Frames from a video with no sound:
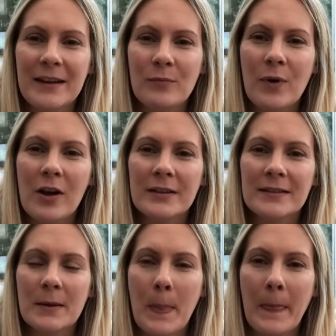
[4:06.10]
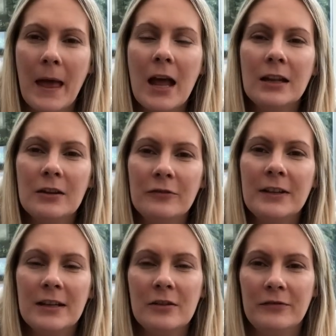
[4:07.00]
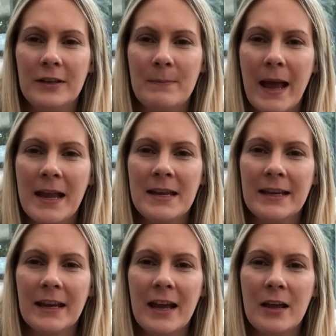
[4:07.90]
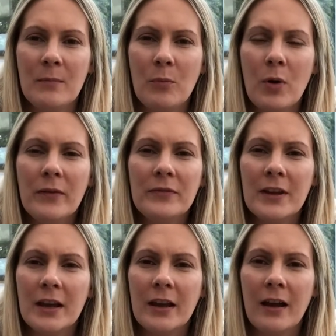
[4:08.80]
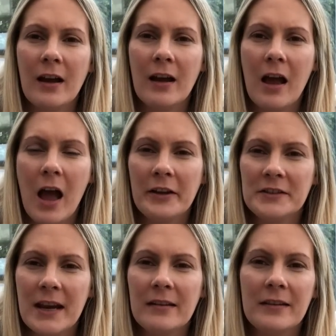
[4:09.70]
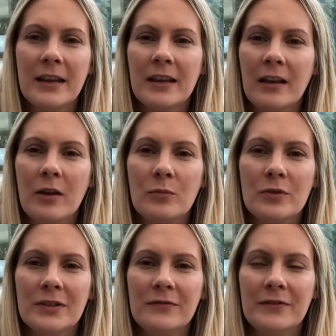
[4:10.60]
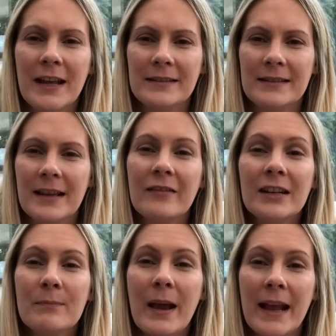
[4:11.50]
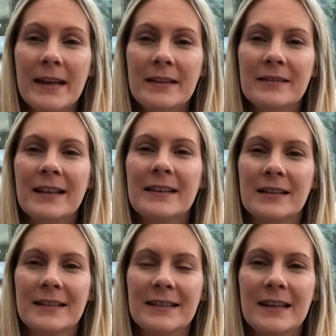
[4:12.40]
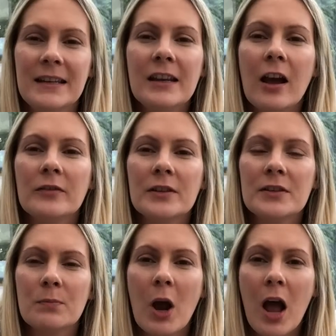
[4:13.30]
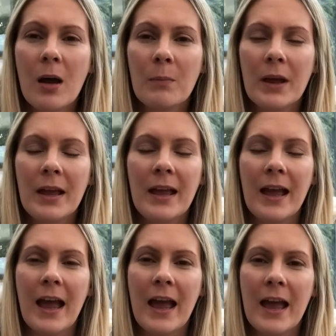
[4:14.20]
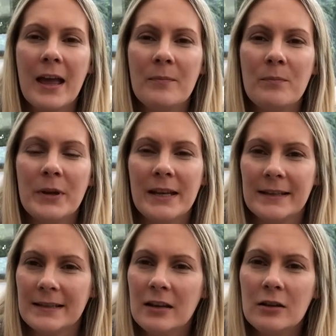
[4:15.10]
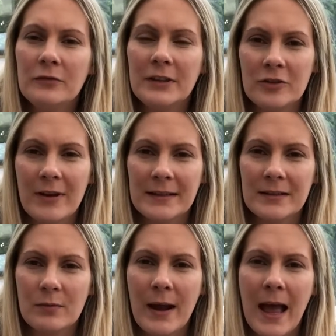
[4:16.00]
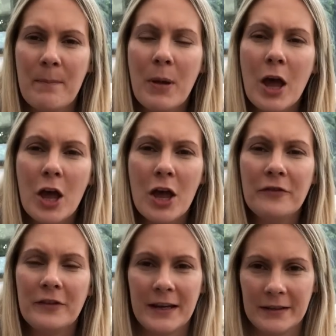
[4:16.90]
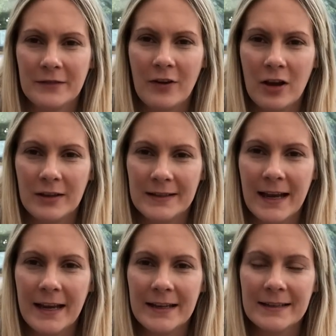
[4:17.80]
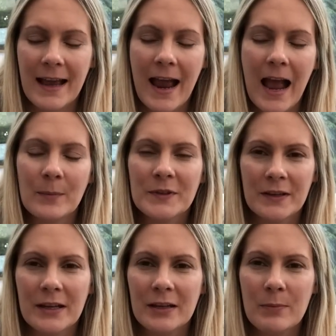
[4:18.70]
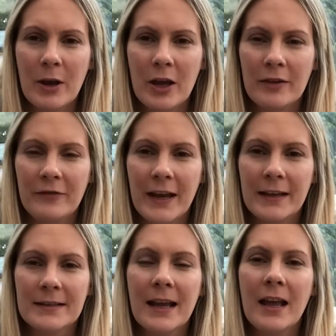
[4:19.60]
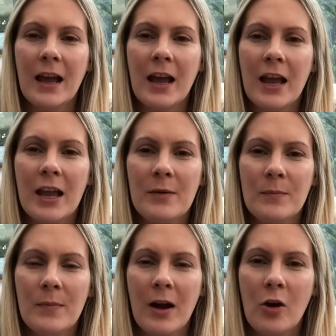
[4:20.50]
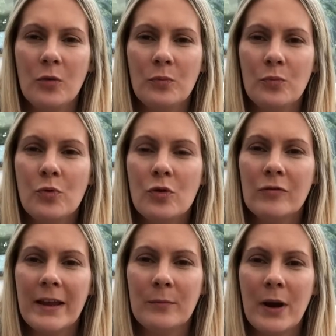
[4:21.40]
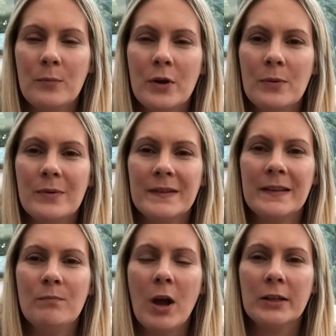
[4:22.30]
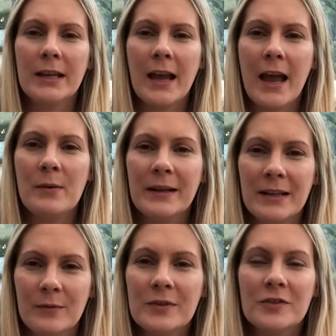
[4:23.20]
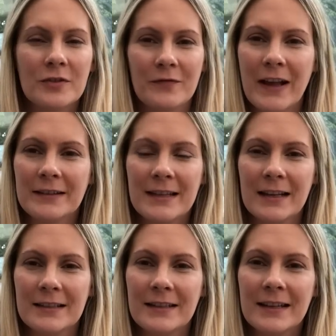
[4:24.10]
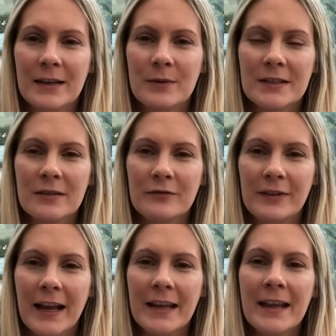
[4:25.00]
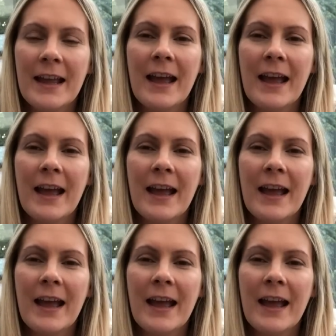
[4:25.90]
it was a lovely make, one that I don't think I would have necessarily made unless I'd seen it on the swap. But it's a lovely dress to wear, perfect for holidays, absolutely perfect. I wore it when we was in Monaco, and it was just fantastic. It was lovely.